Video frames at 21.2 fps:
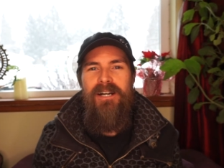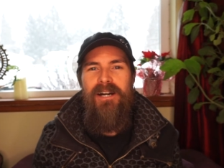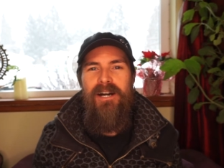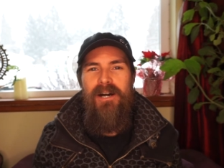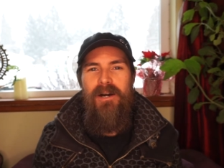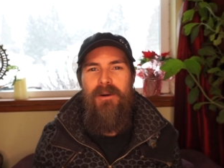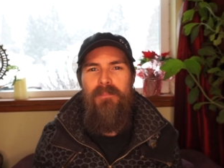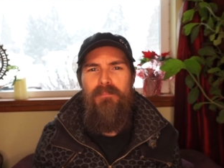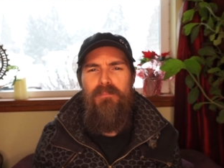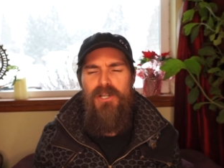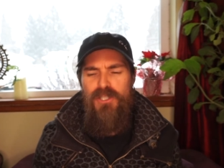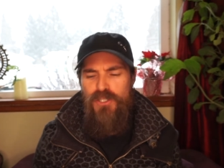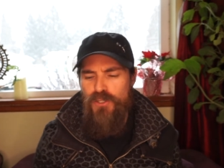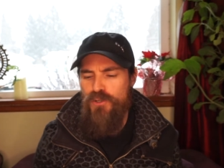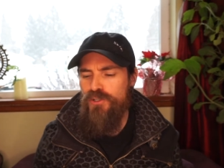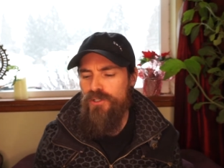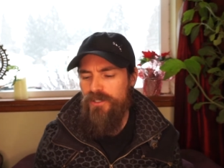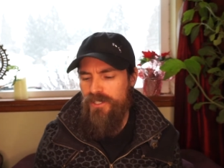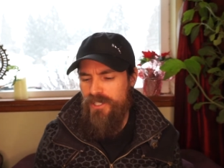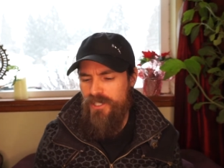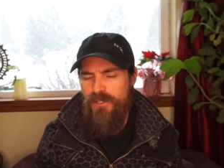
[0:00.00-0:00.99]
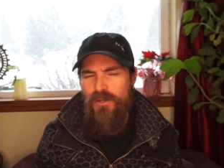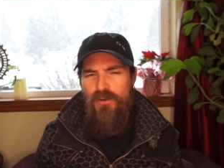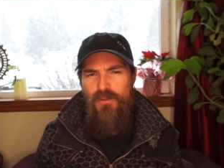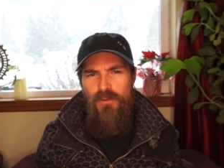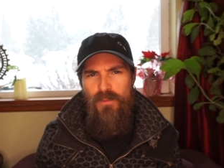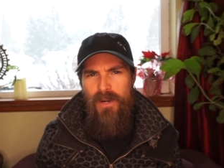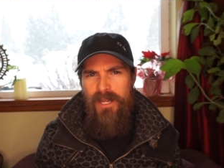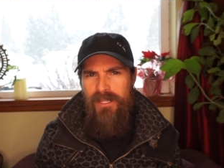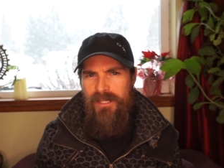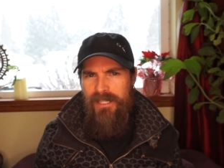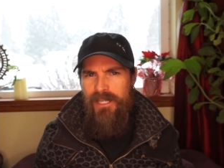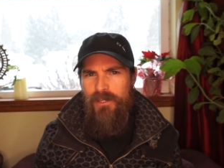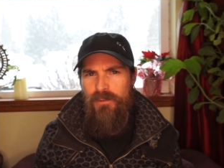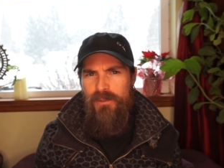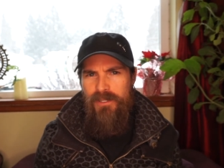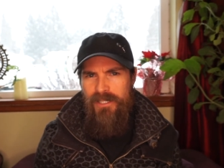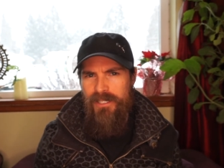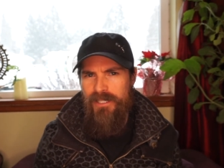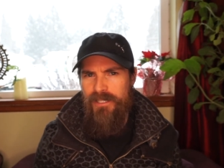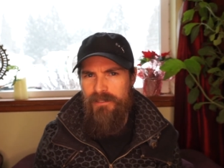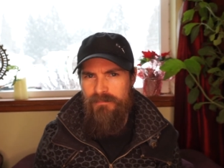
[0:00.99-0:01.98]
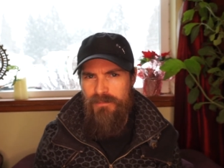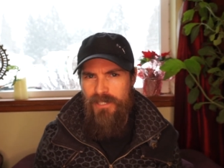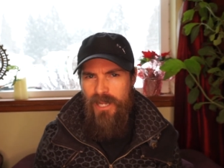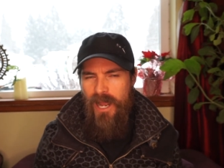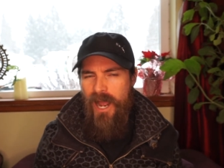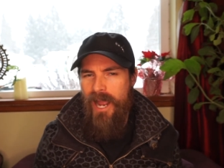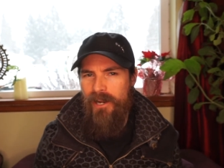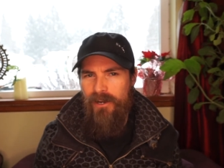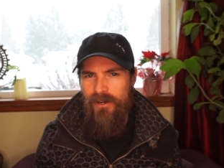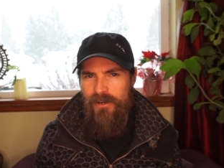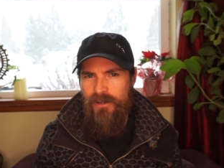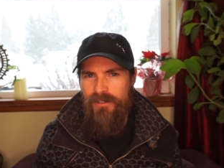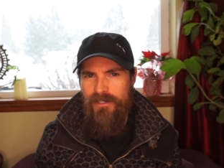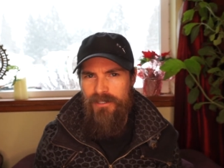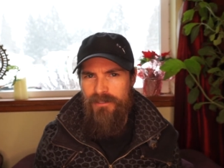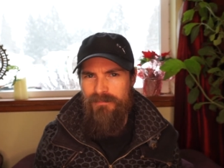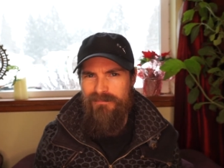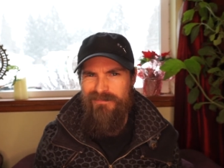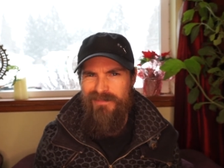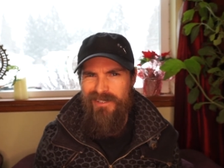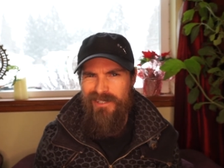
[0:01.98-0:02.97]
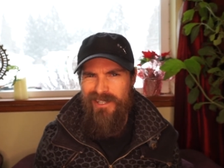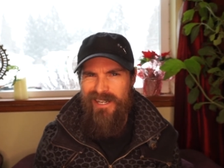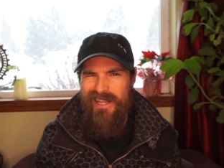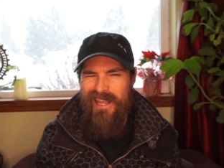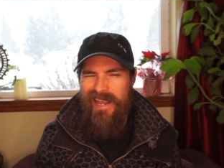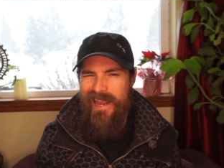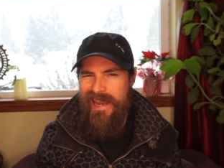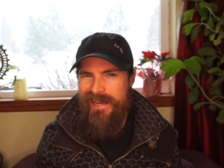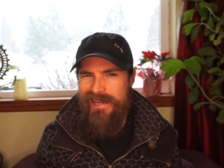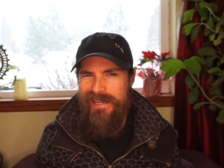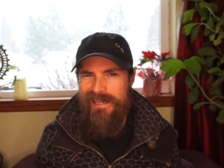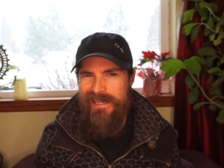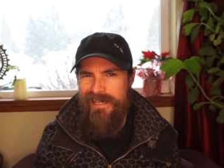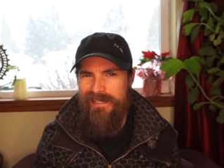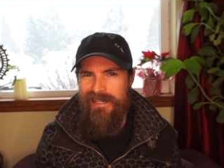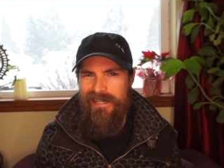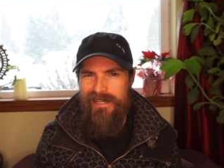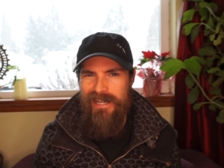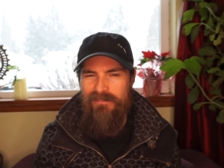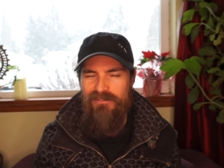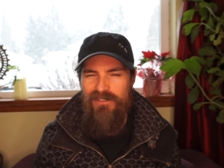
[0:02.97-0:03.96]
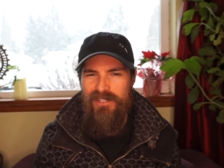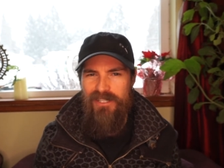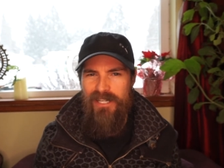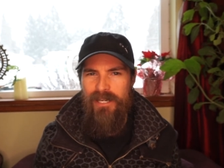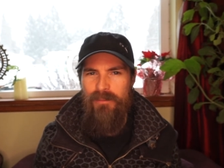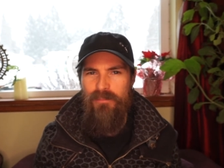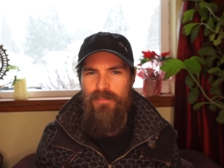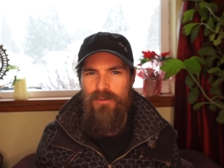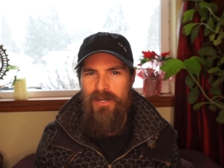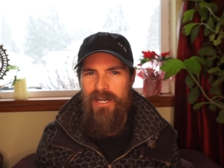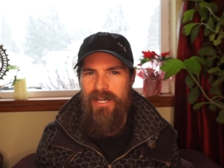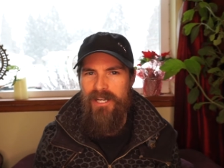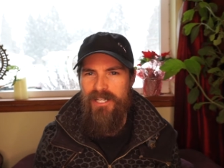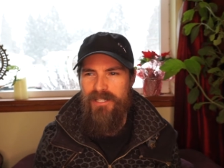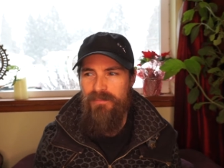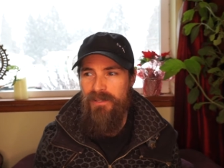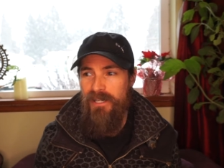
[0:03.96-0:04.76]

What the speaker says: but usually, you know, the right leg would get tired and kind of achy, and I'd have to take breaks.